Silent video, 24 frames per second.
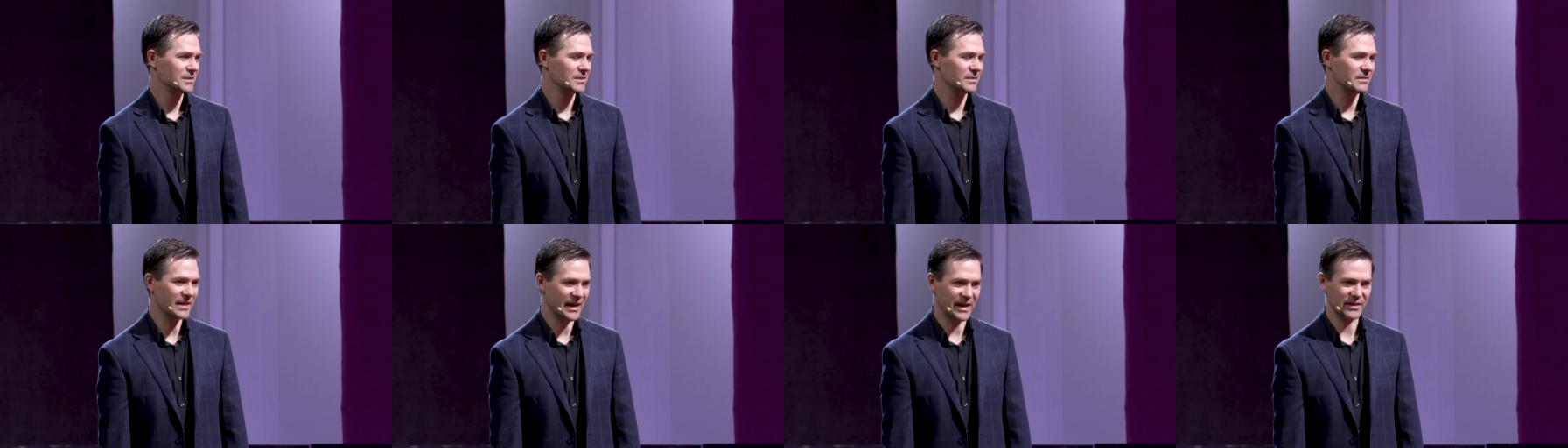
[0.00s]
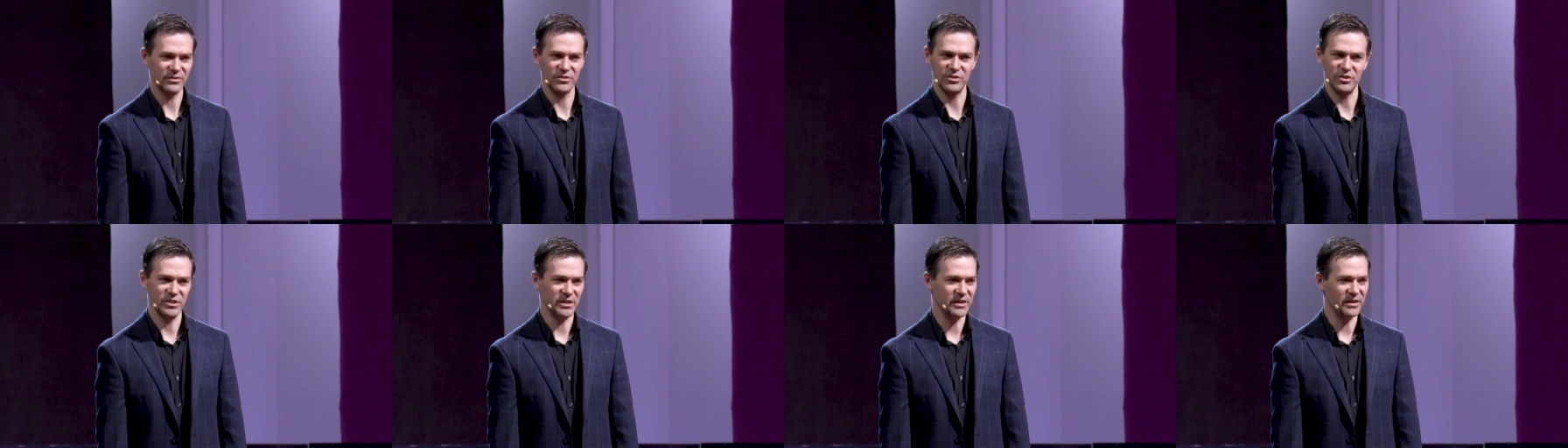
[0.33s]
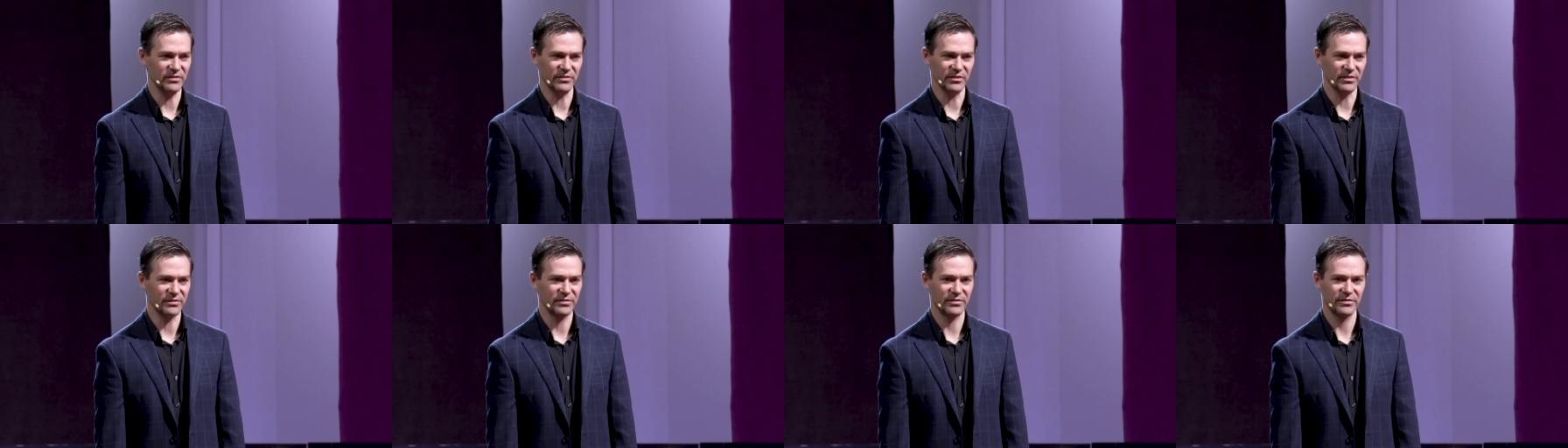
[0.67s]
That's
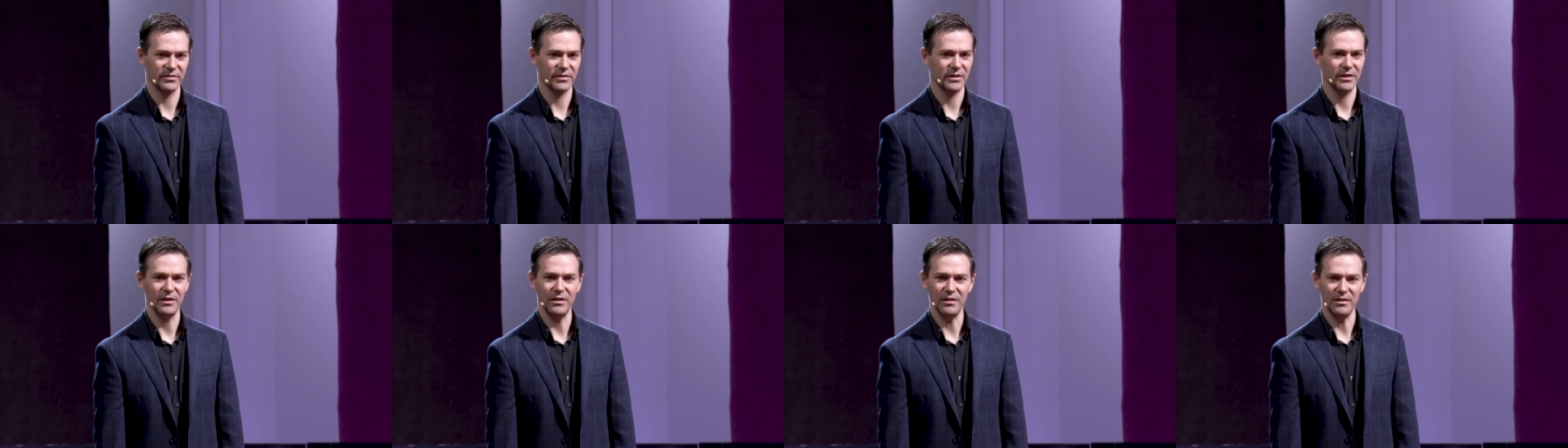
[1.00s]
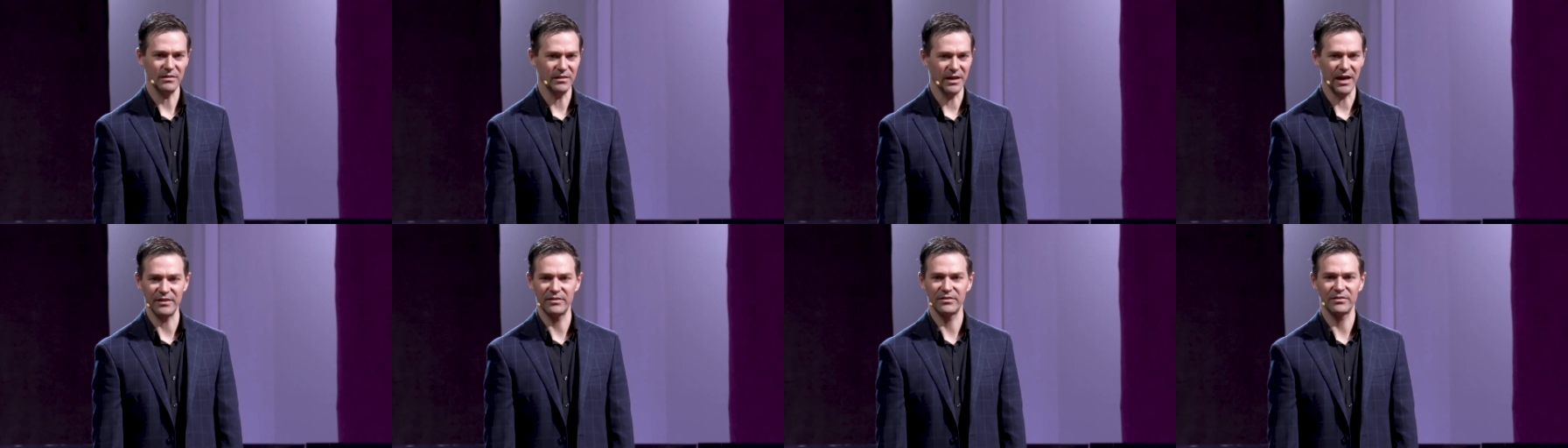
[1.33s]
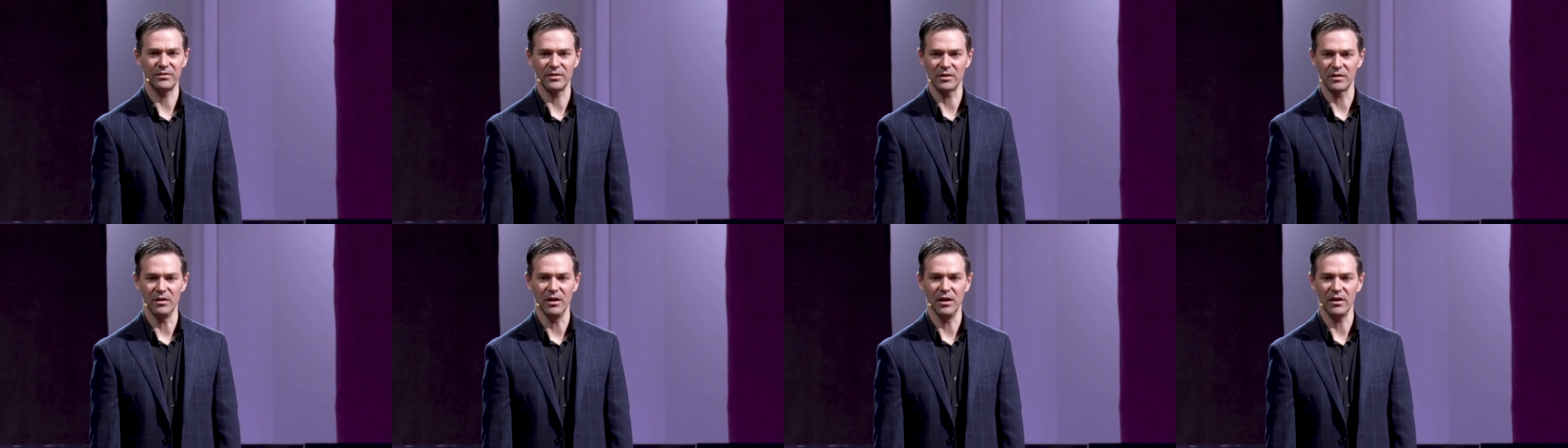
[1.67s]
Jesus. That's
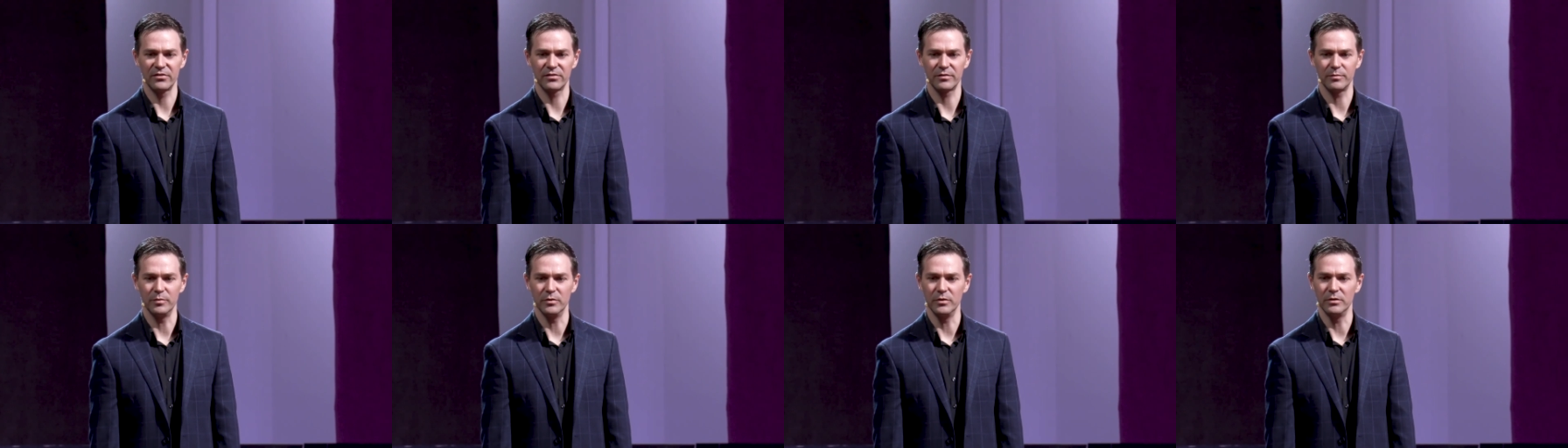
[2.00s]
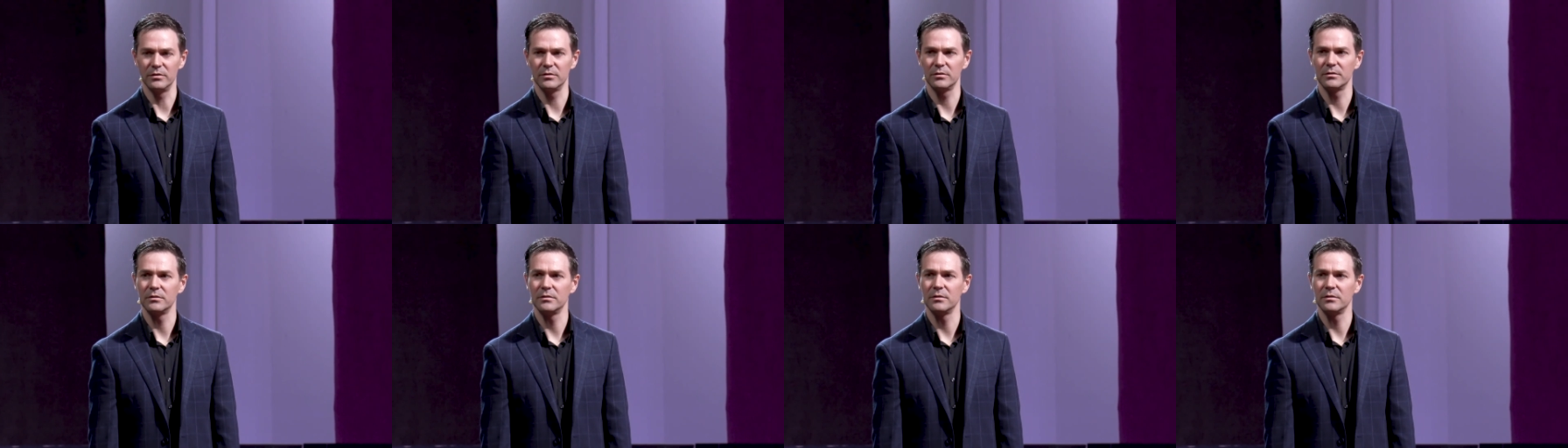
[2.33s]
the gospel.